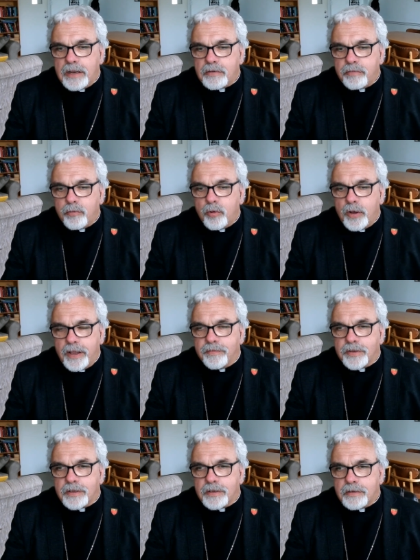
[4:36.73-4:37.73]
and
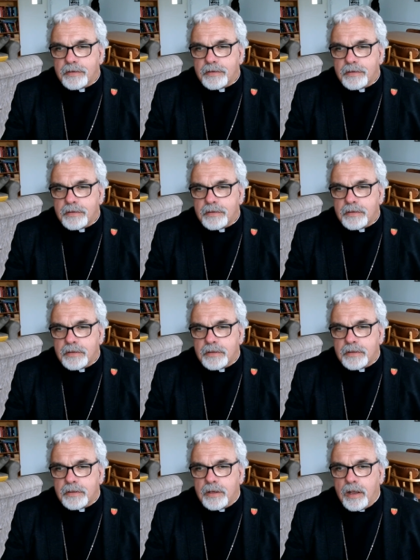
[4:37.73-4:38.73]
forever.
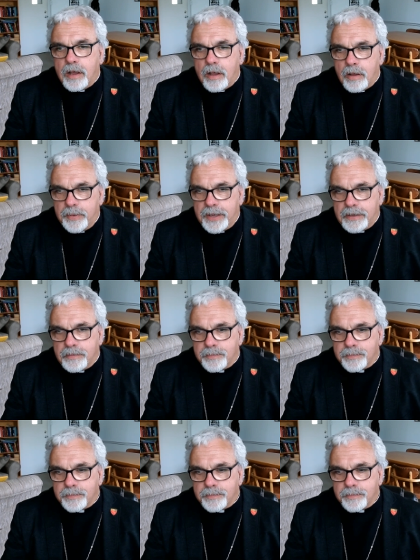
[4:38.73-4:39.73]
Amen.